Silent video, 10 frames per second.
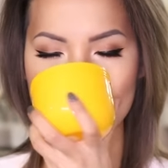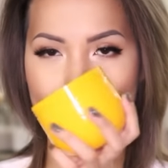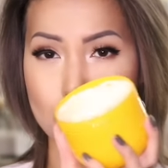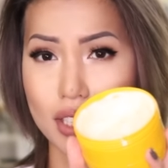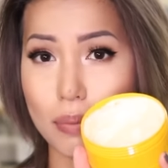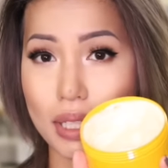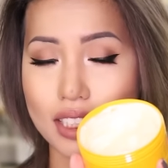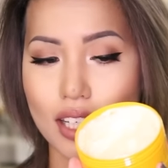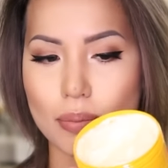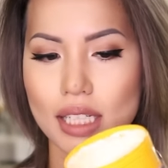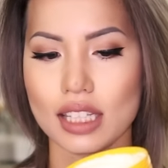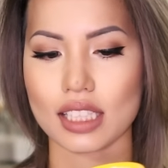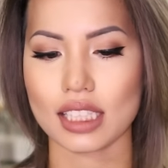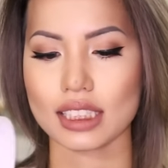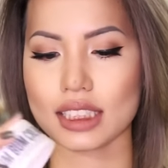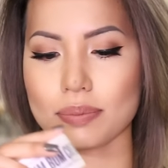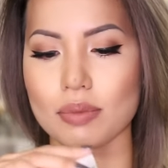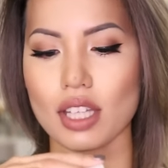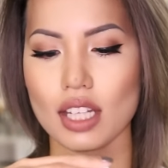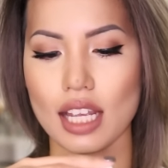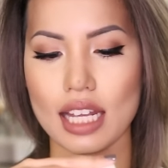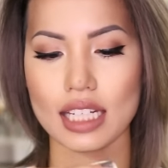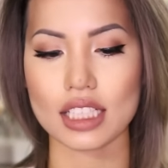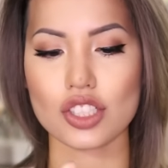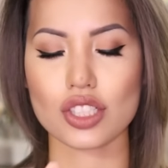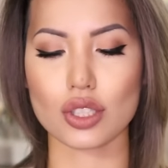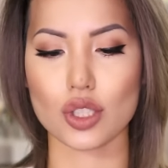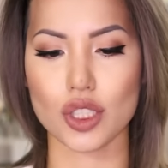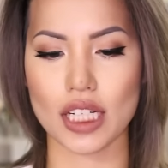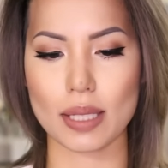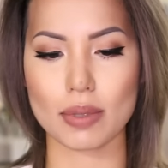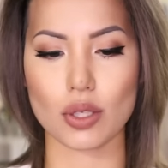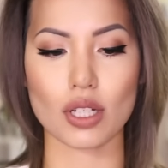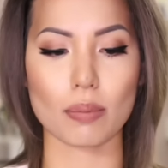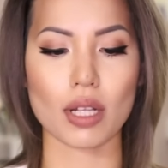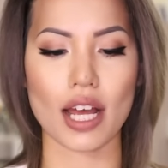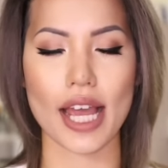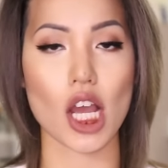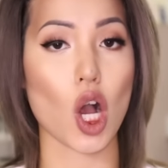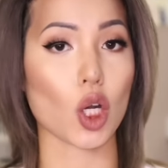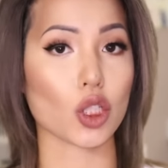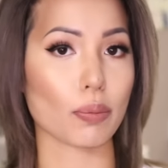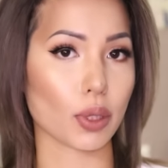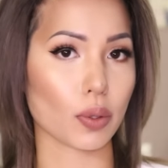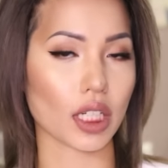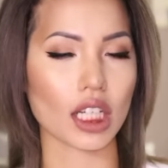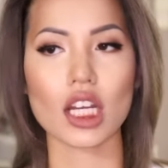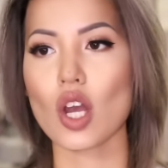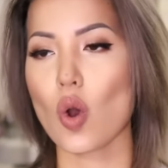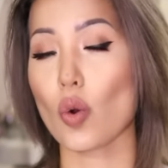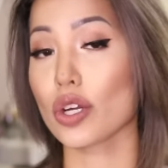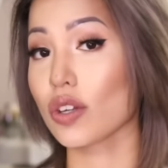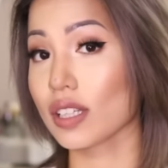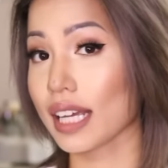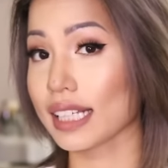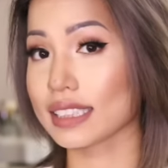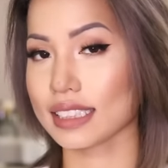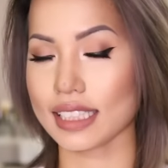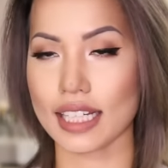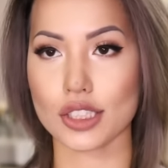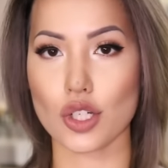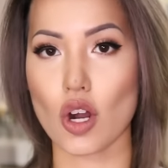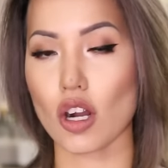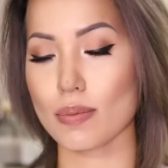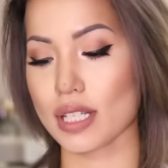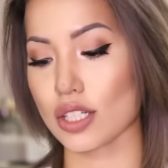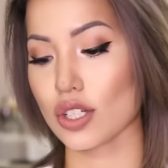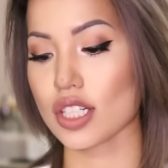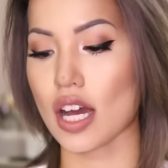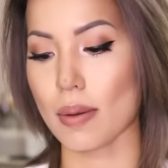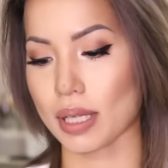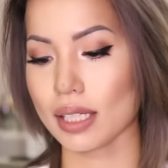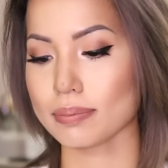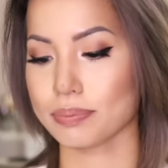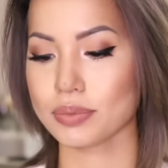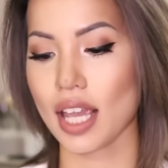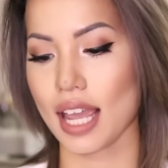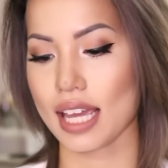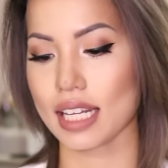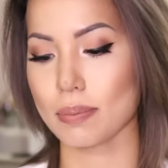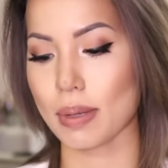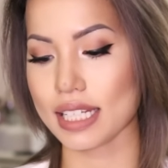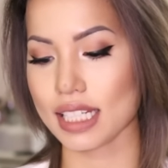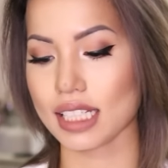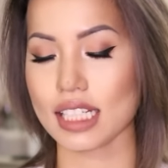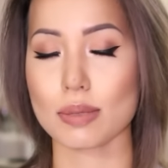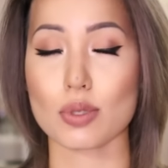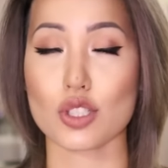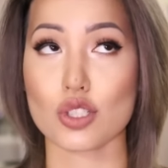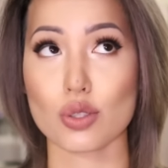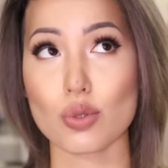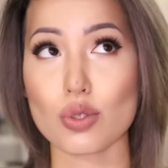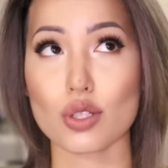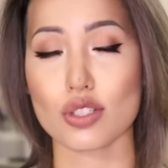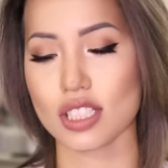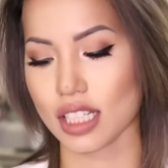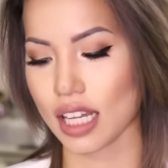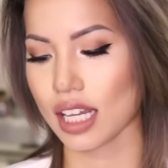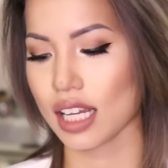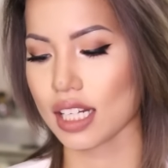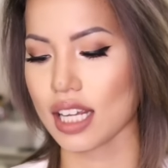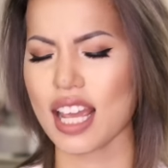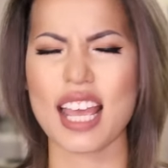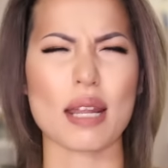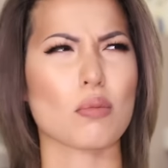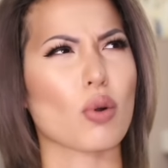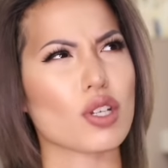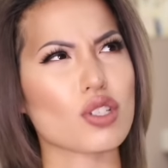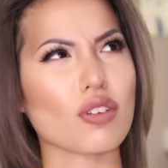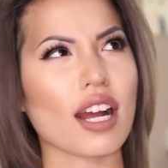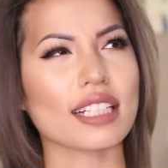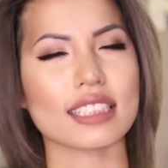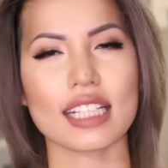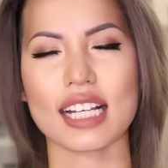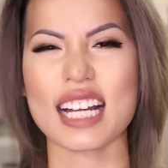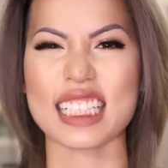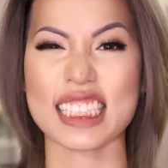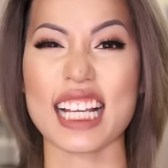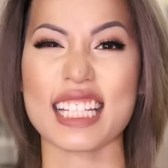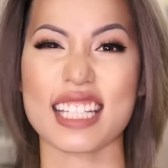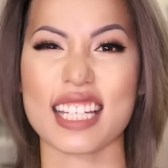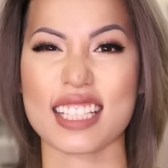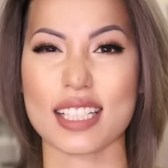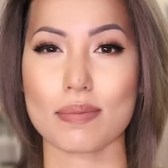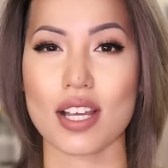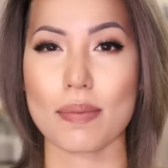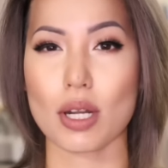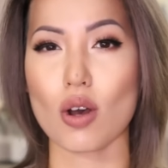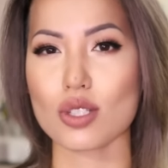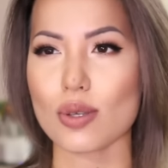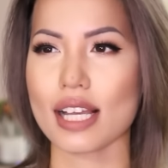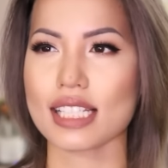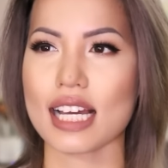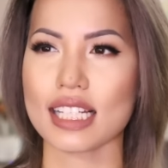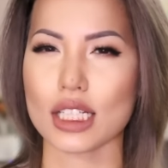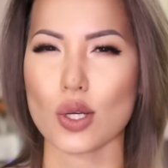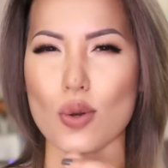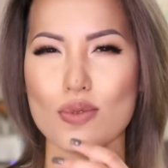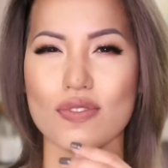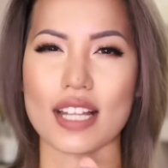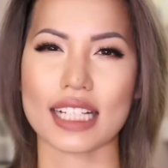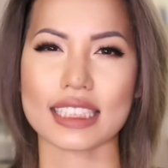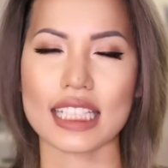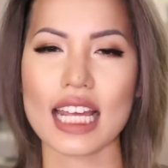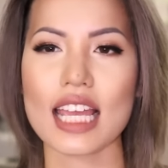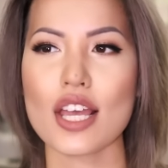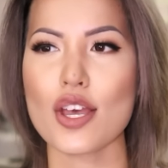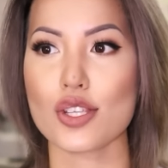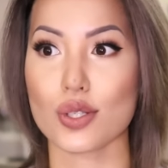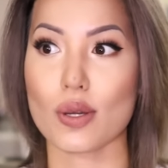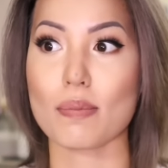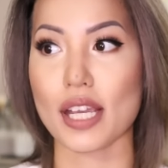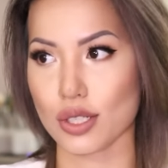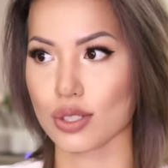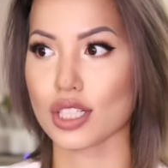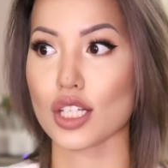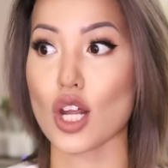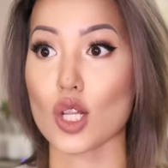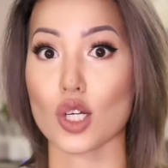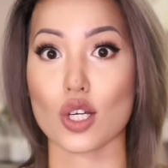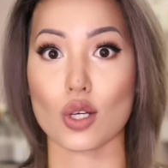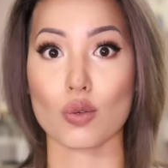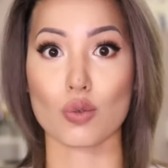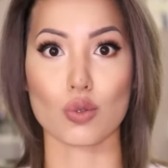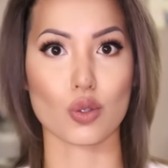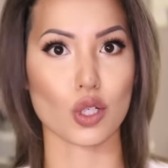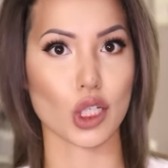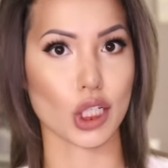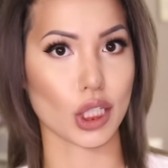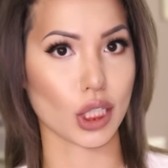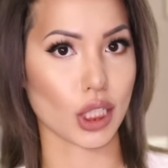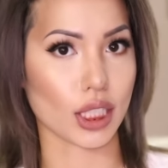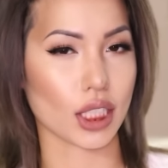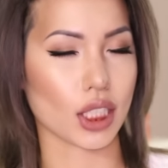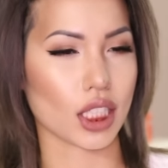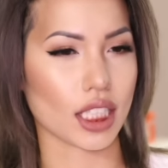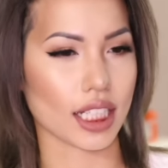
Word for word: Comes in a big tub like this. And it is just a cream that you can apply on your booty or your legs, it says, your arms and your tummy. And it basically is supposed to soothe your skin and moisturize it and kind of tighten it at the same time. And it also has kind of like gold flecks in it, so it makes your skin look really good.